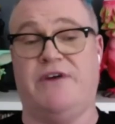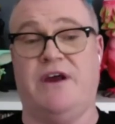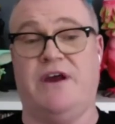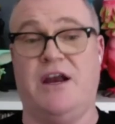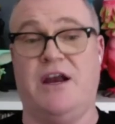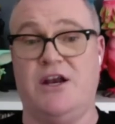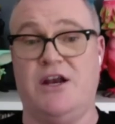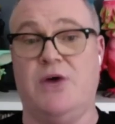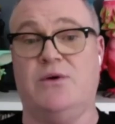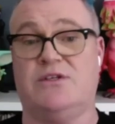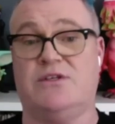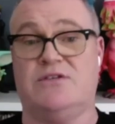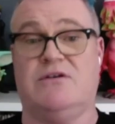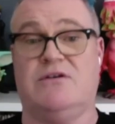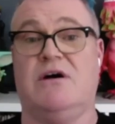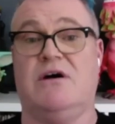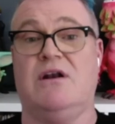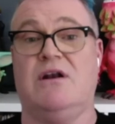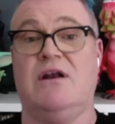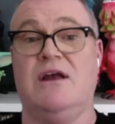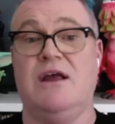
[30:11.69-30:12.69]
I know it's not,
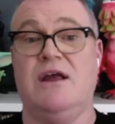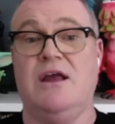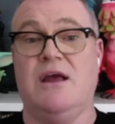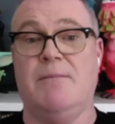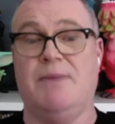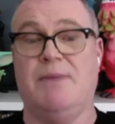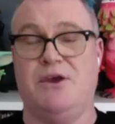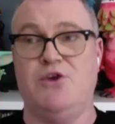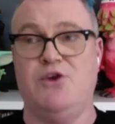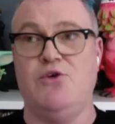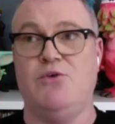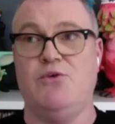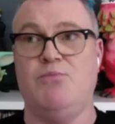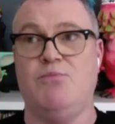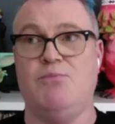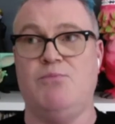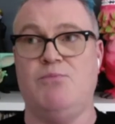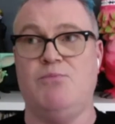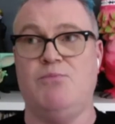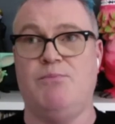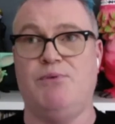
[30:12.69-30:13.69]
but you
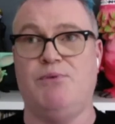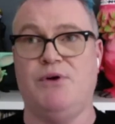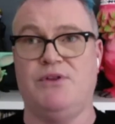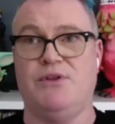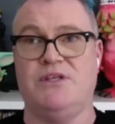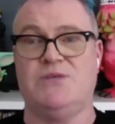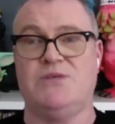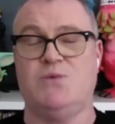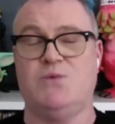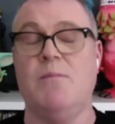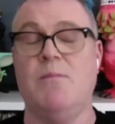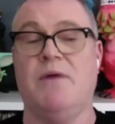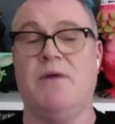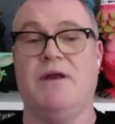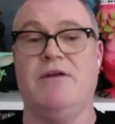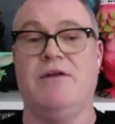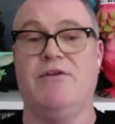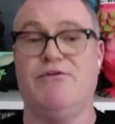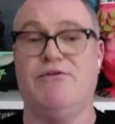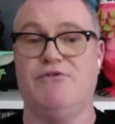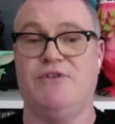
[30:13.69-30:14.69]
put this woman
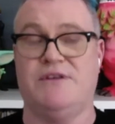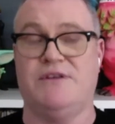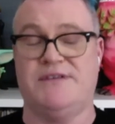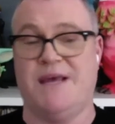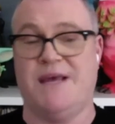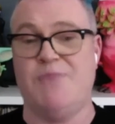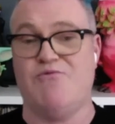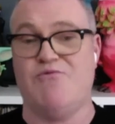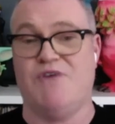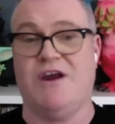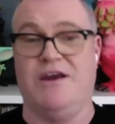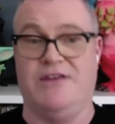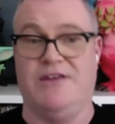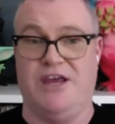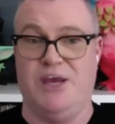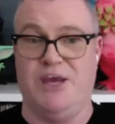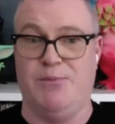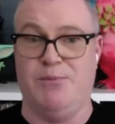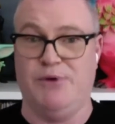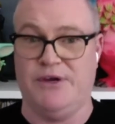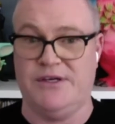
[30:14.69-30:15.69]
through the same ringer that you
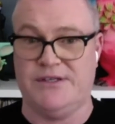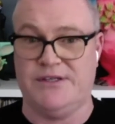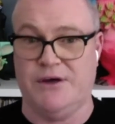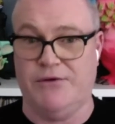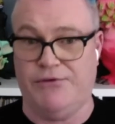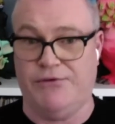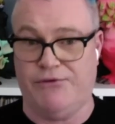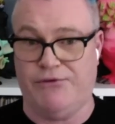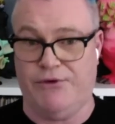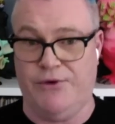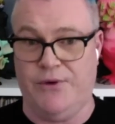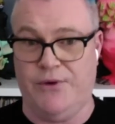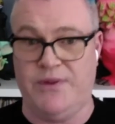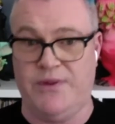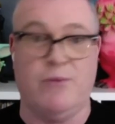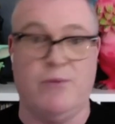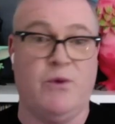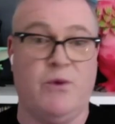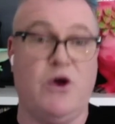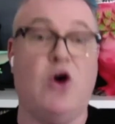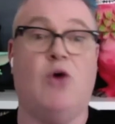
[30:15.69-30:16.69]
put yourself through, and that we
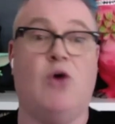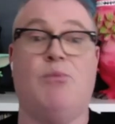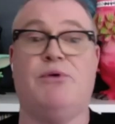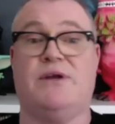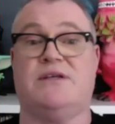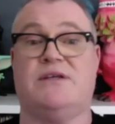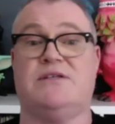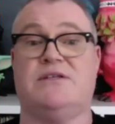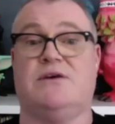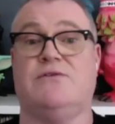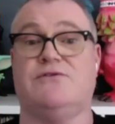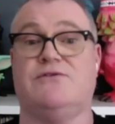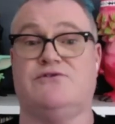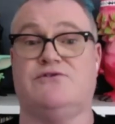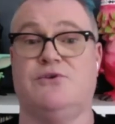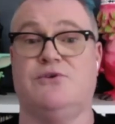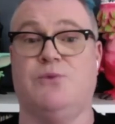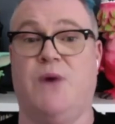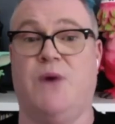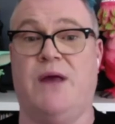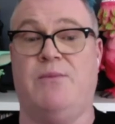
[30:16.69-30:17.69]
all put ourselves through
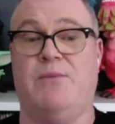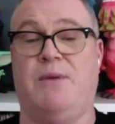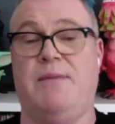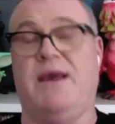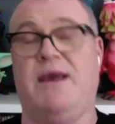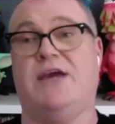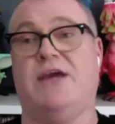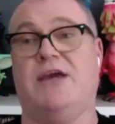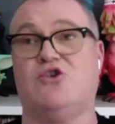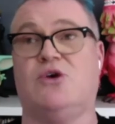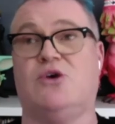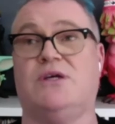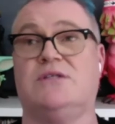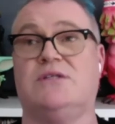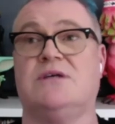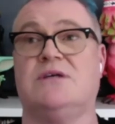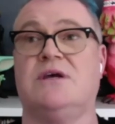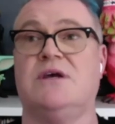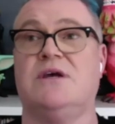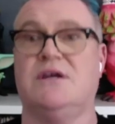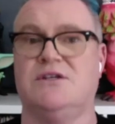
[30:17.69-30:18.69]
when we make a choice
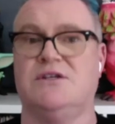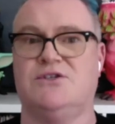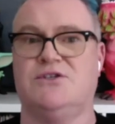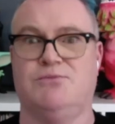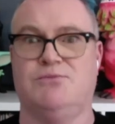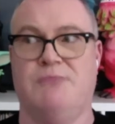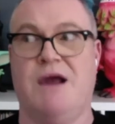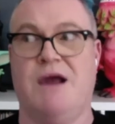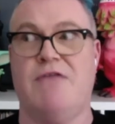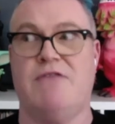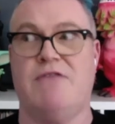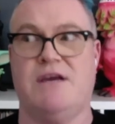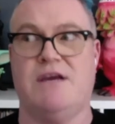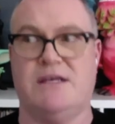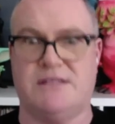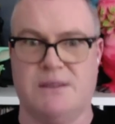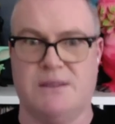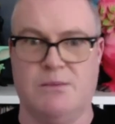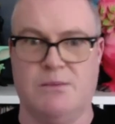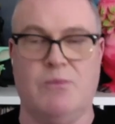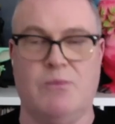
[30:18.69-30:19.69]
to marry
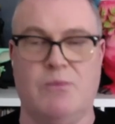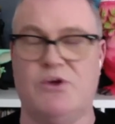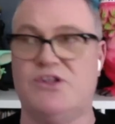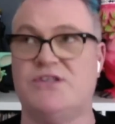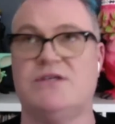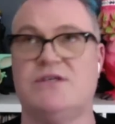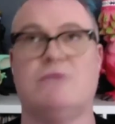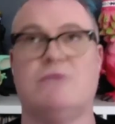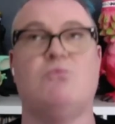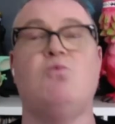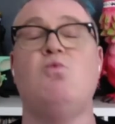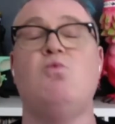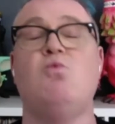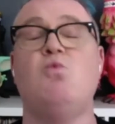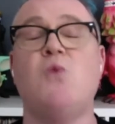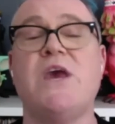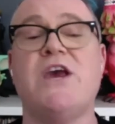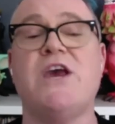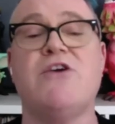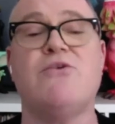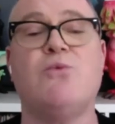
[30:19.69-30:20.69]
someone, which is a
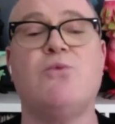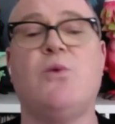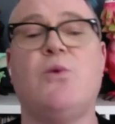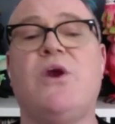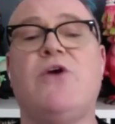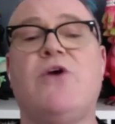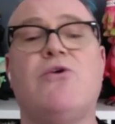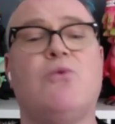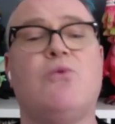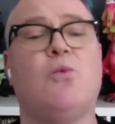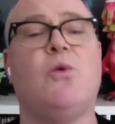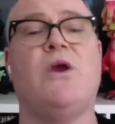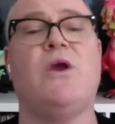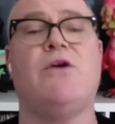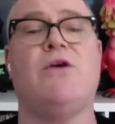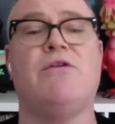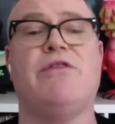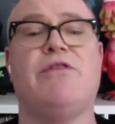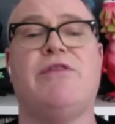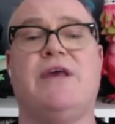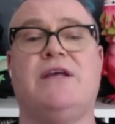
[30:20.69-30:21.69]
weird, weird, weird
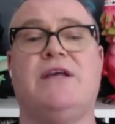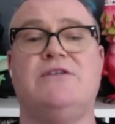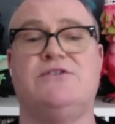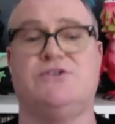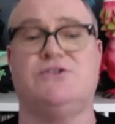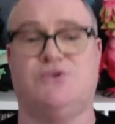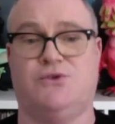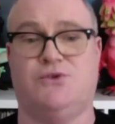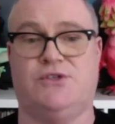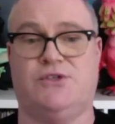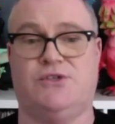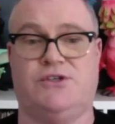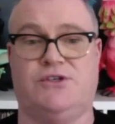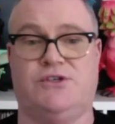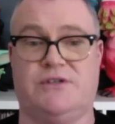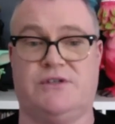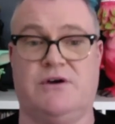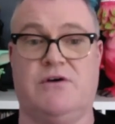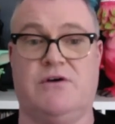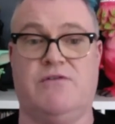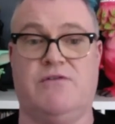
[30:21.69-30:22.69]
thing to do to
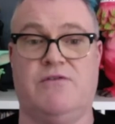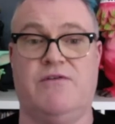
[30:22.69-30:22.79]
yourself.